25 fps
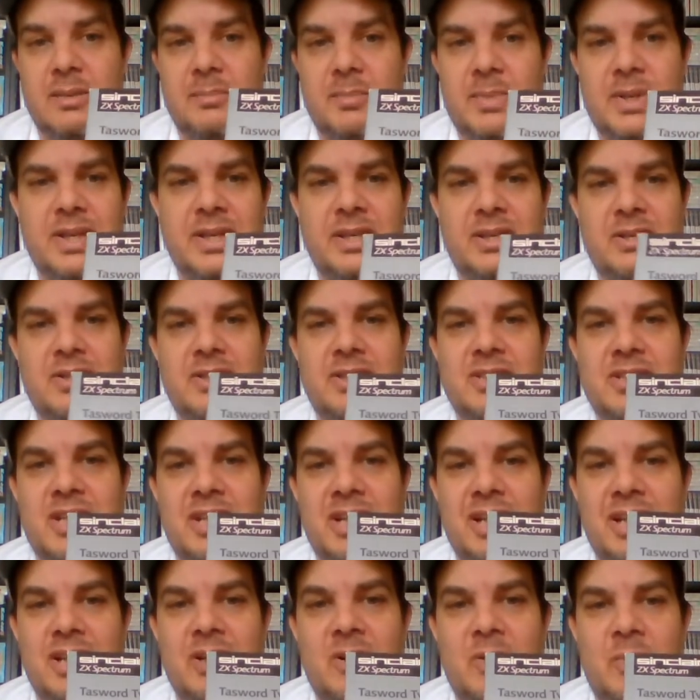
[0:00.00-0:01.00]
But they could have
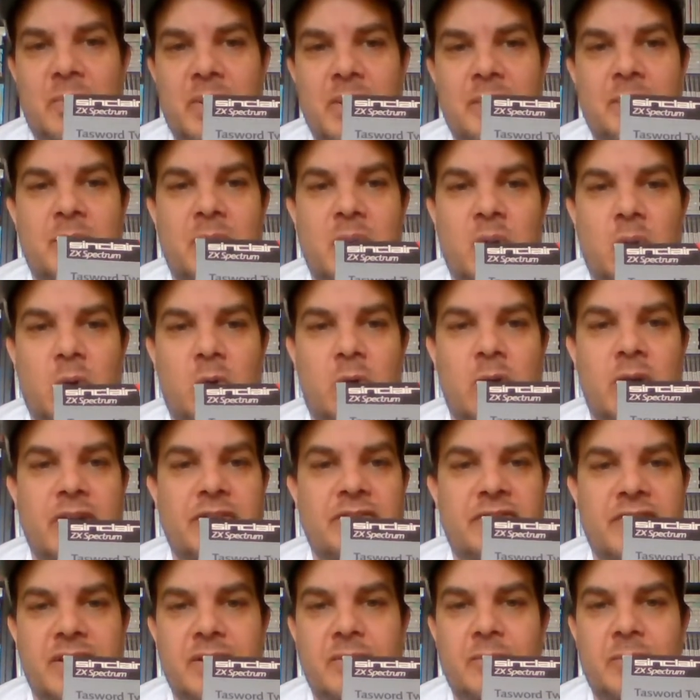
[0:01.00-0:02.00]
done a little bit more, I
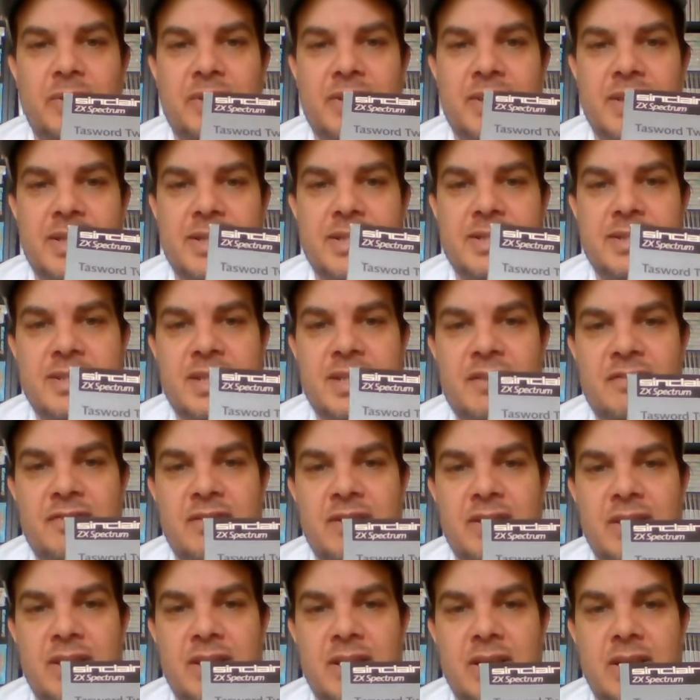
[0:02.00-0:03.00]
think, with this.
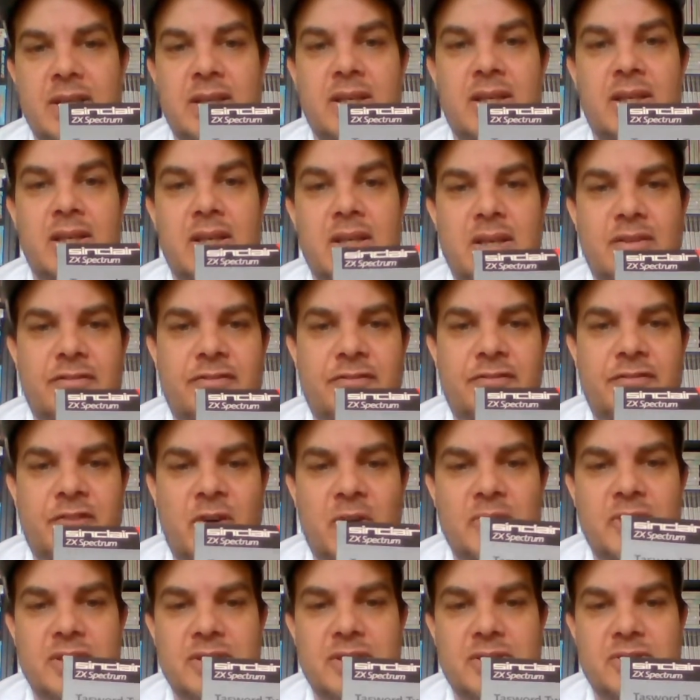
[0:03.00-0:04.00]
Definitely.
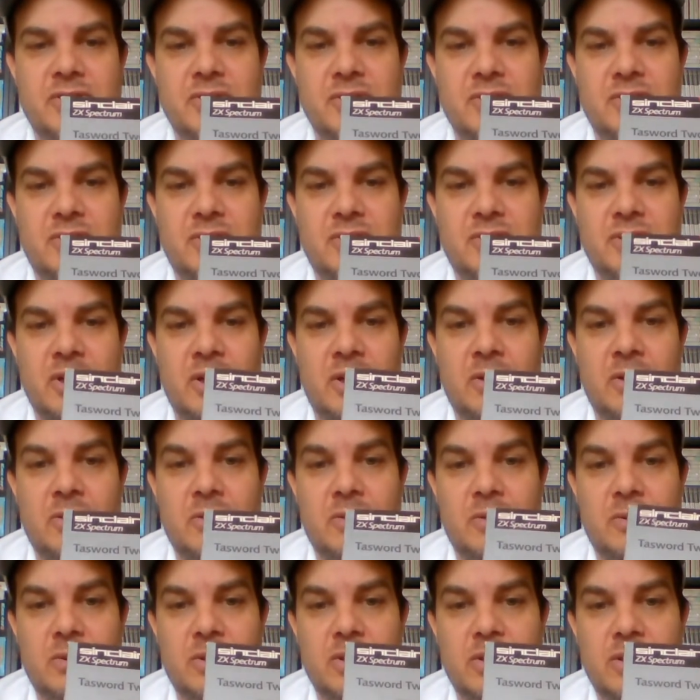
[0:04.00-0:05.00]
Font is just
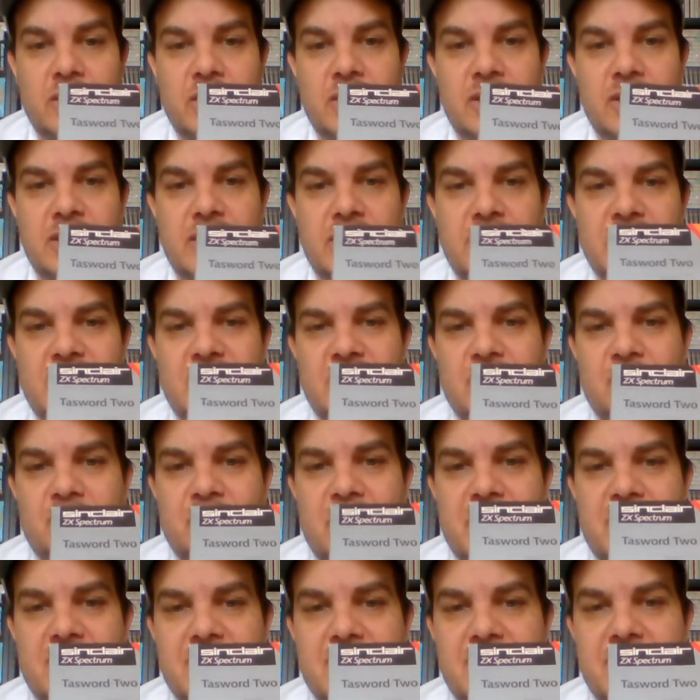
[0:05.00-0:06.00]
dull. It just
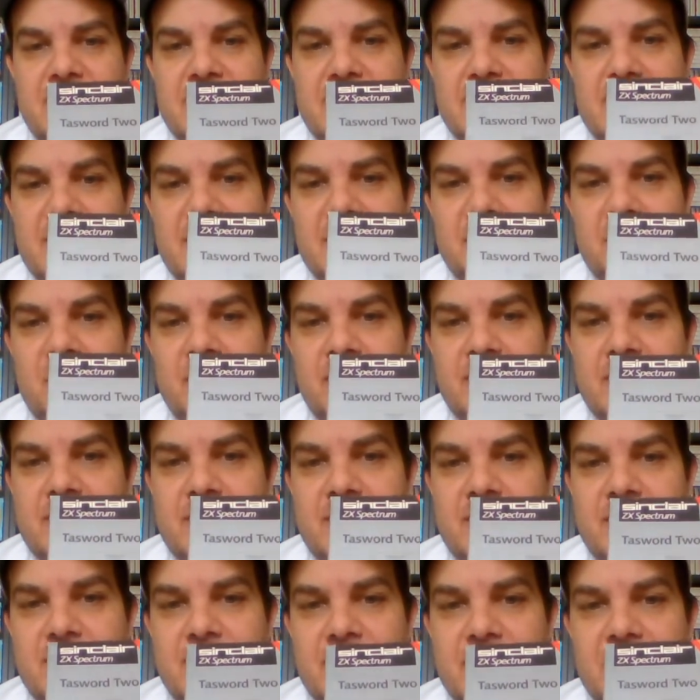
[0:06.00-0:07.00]
basically says what it
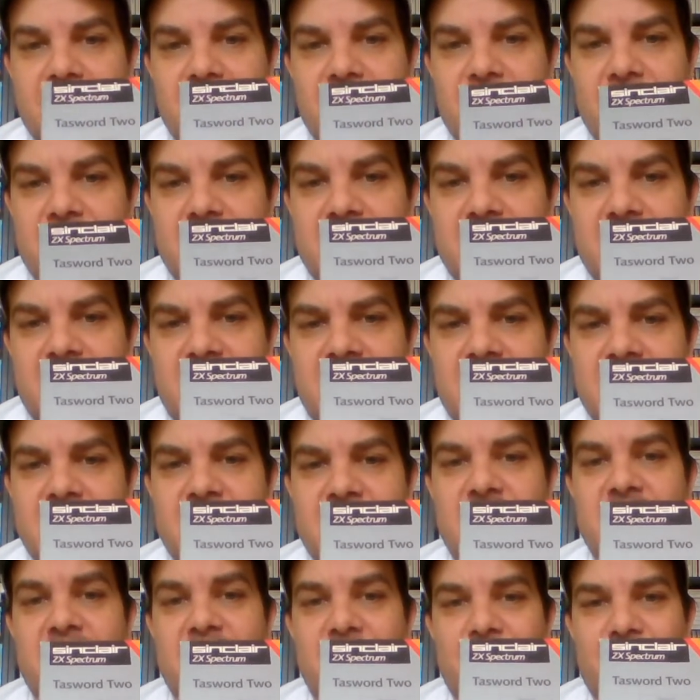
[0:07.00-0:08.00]
says on the tin.
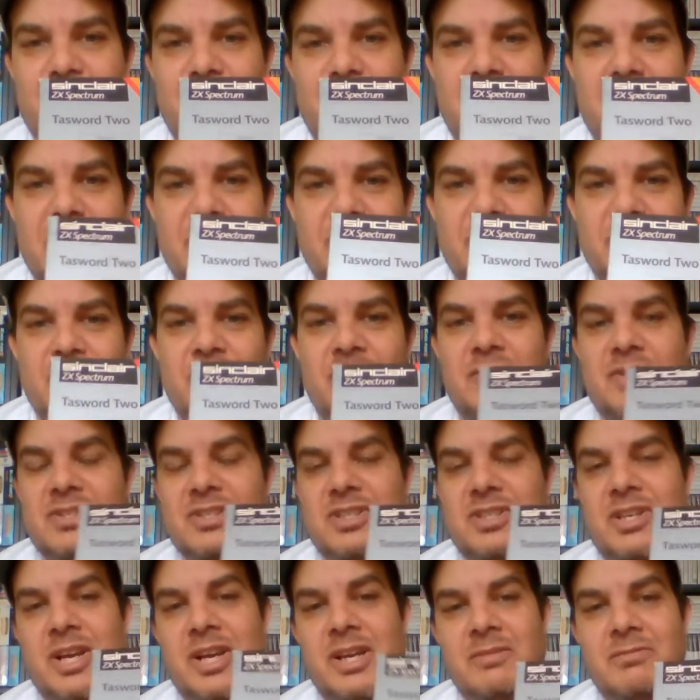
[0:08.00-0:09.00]
It's just a picture of a
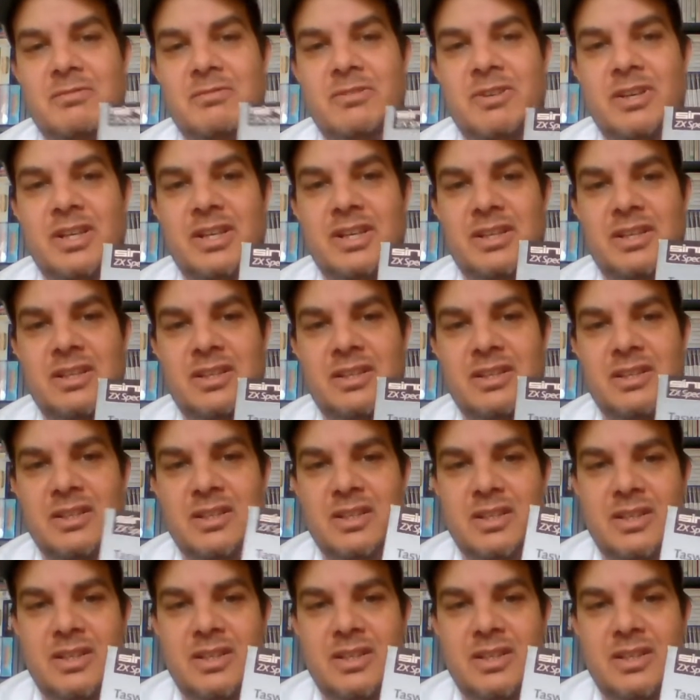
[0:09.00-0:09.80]
typewriter.